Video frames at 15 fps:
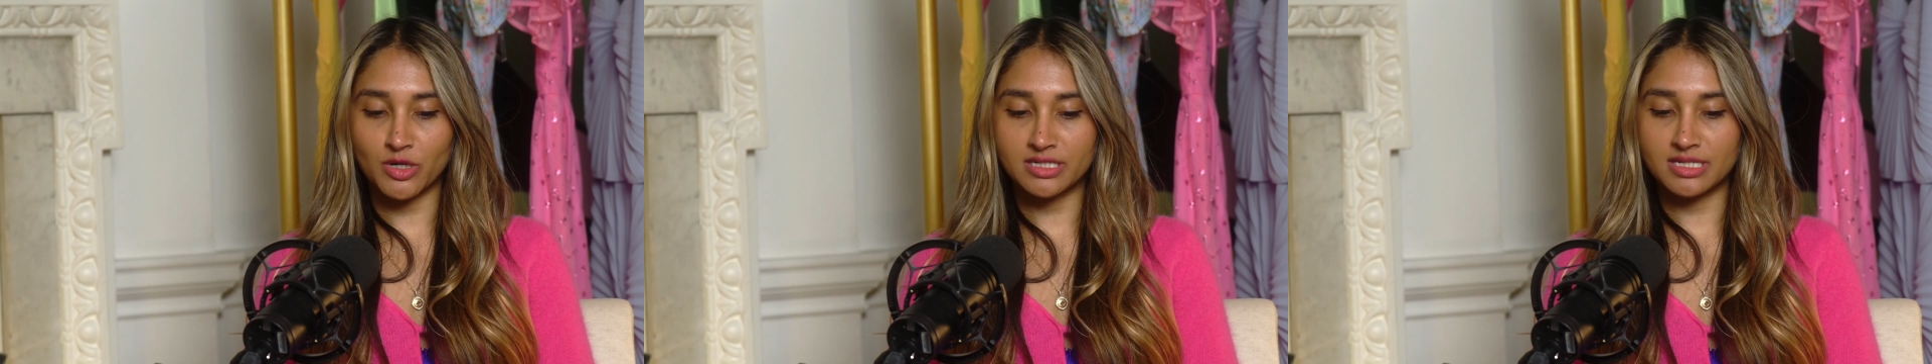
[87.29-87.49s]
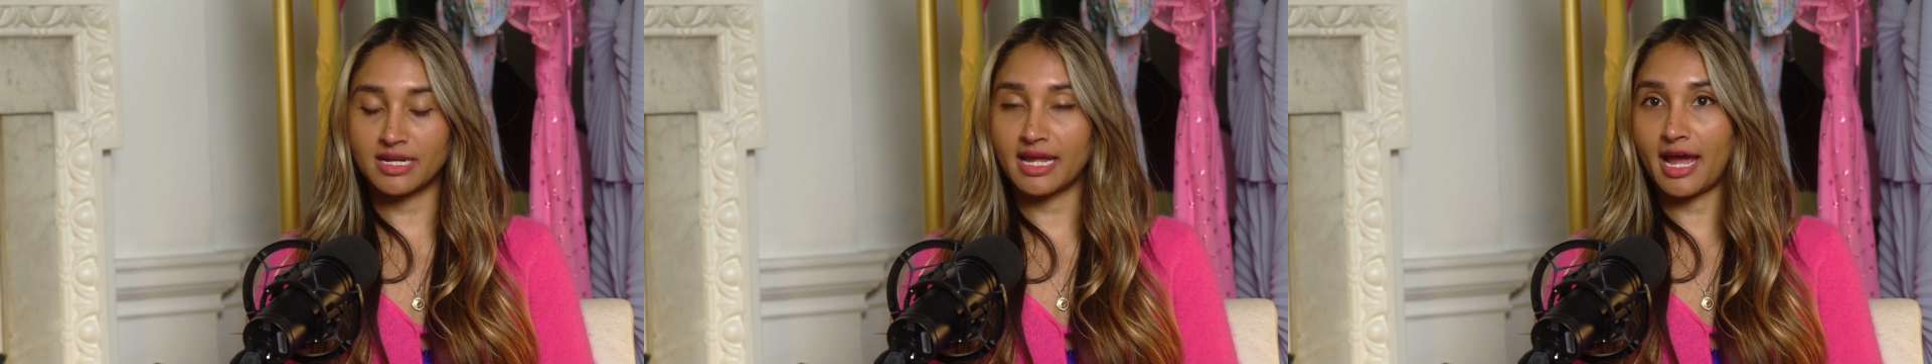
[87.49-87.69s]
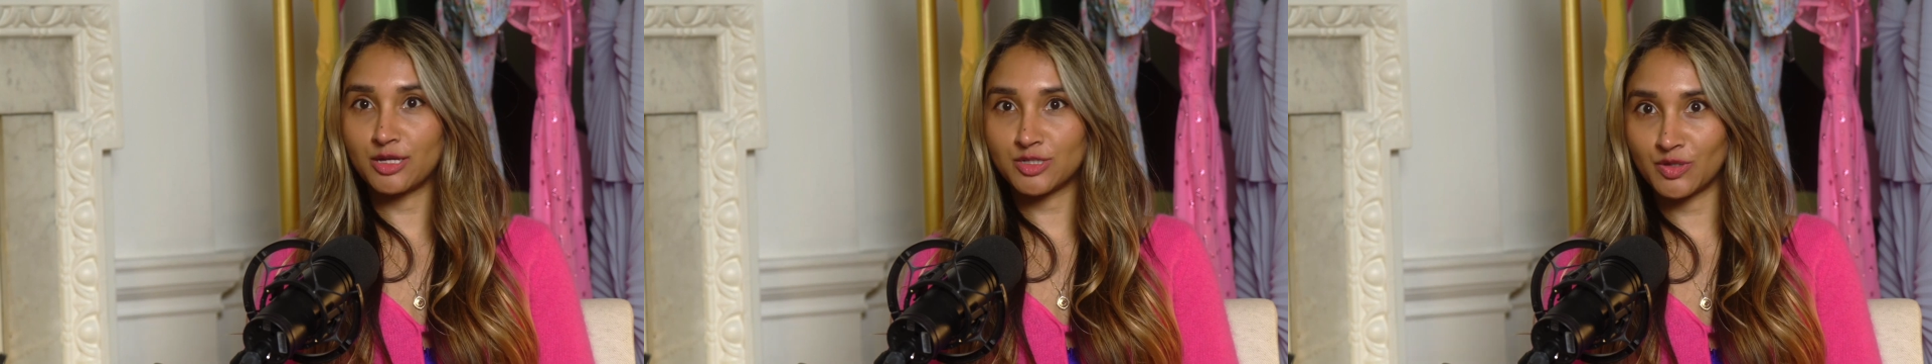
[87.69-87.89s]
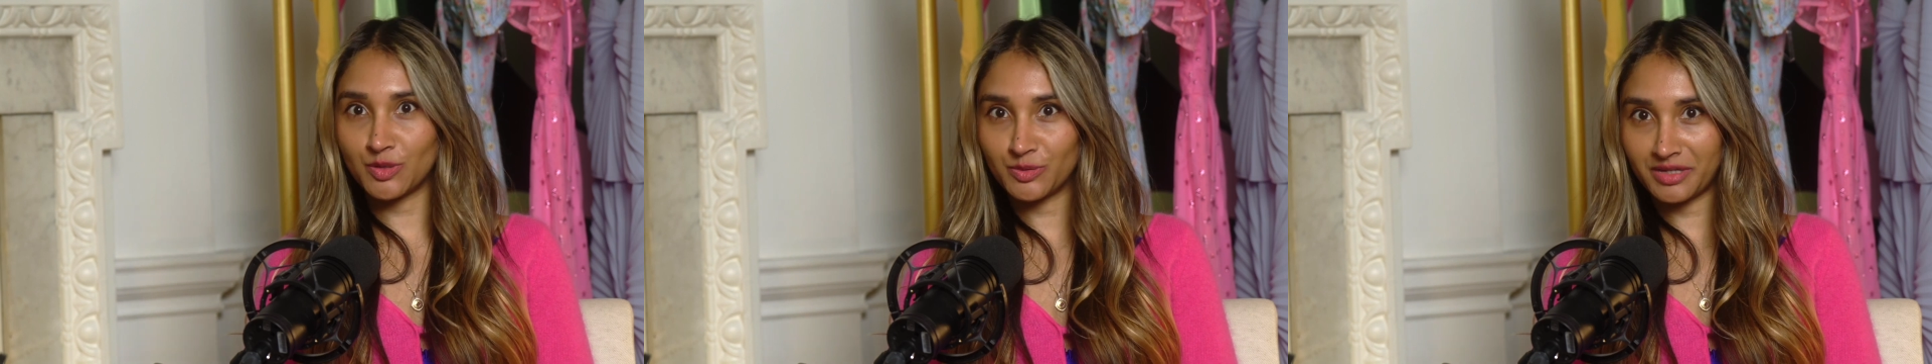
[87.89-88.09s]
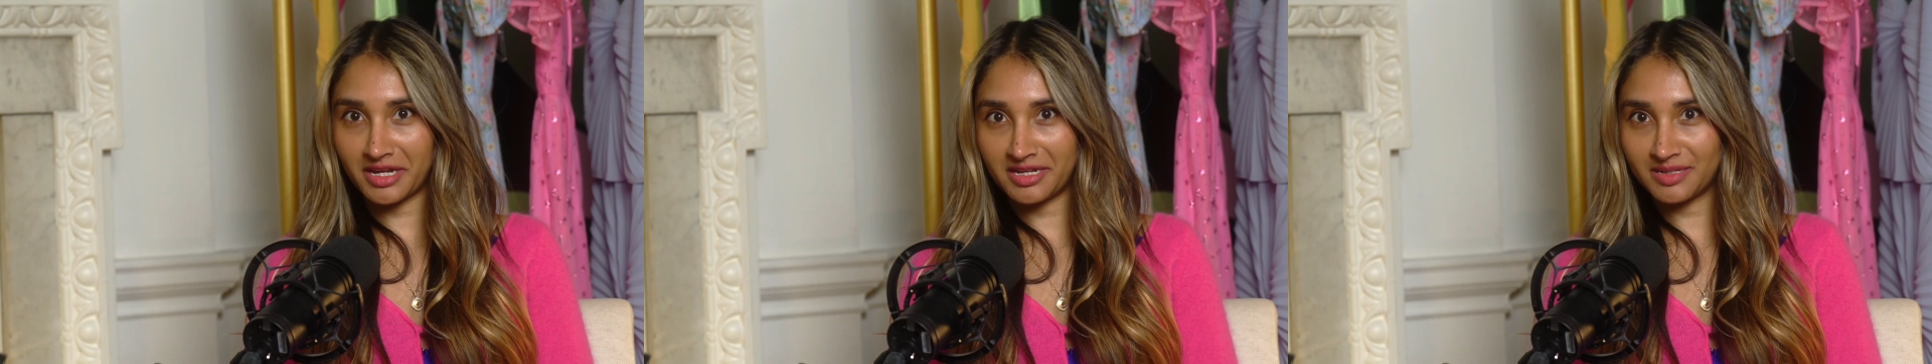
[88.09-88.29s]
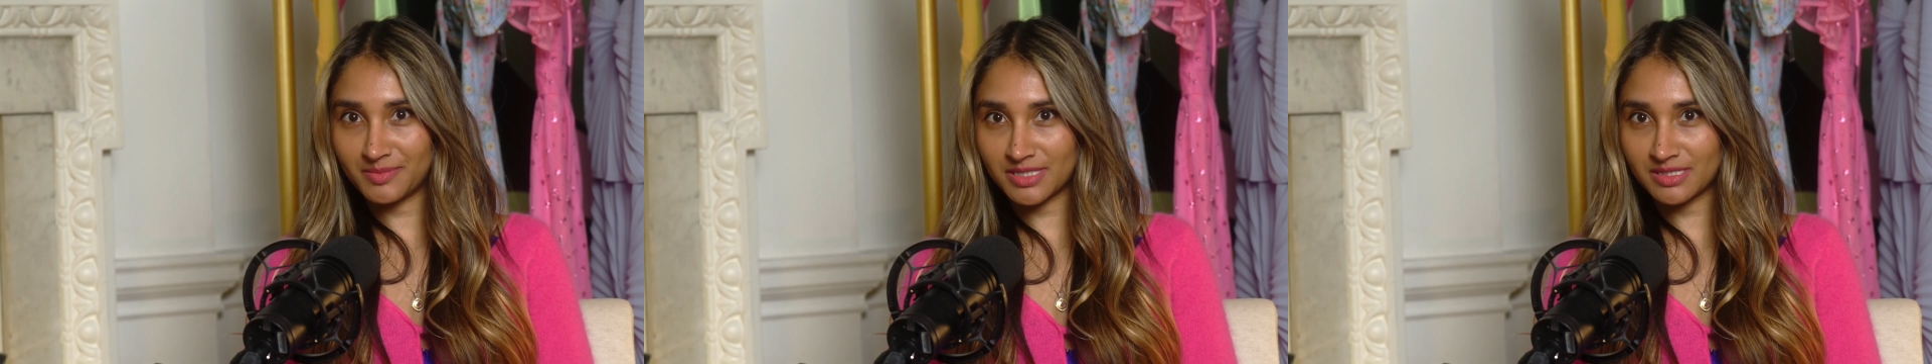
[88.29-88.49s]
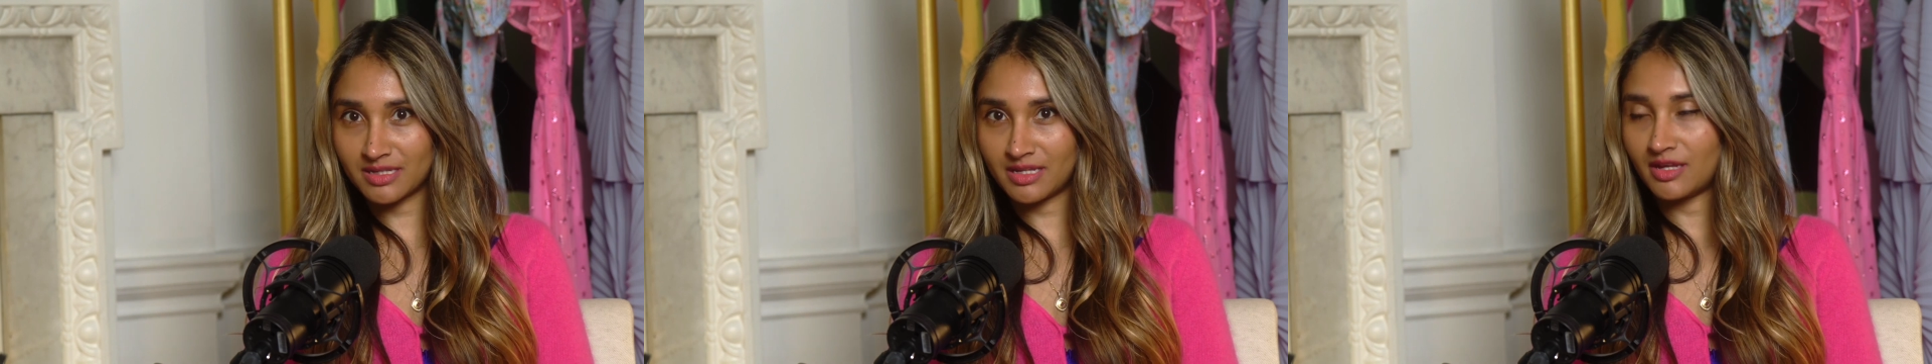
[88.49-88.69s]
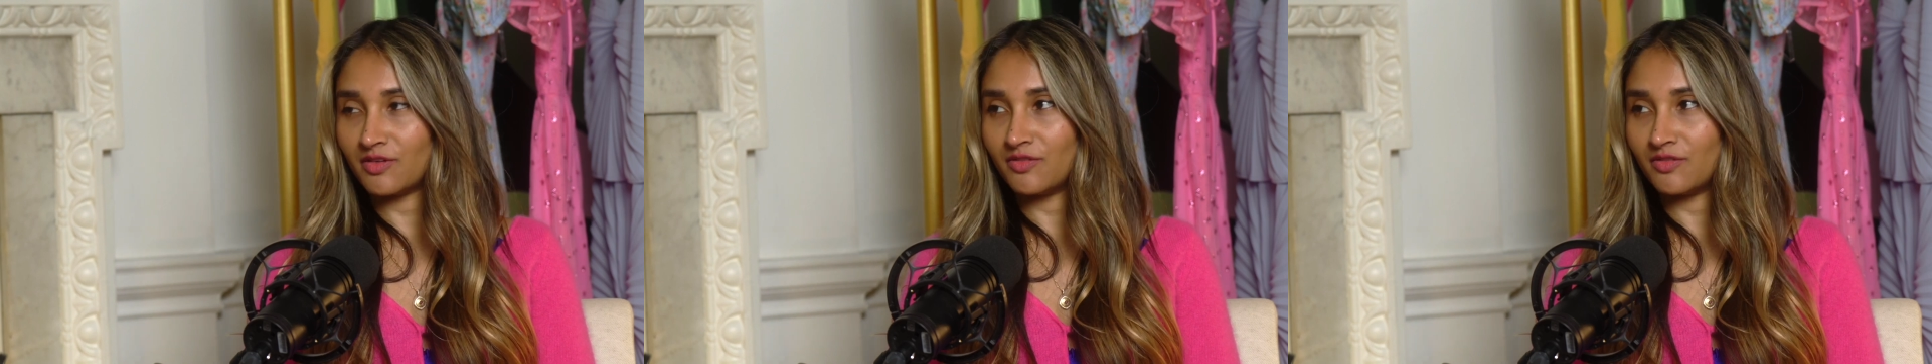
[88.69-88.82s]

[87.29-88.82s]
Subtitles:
worked at household names,